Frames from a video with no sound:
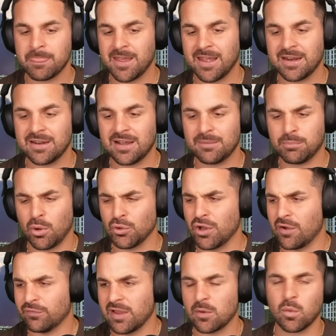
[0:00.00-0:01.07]
and pulled
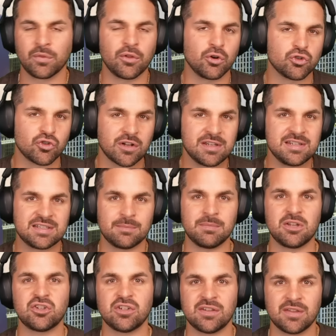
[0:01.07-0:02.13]
off like one little tricky
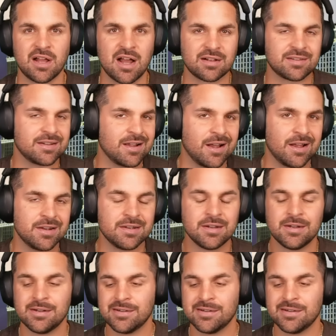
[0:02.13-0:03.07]
submission in the octagon.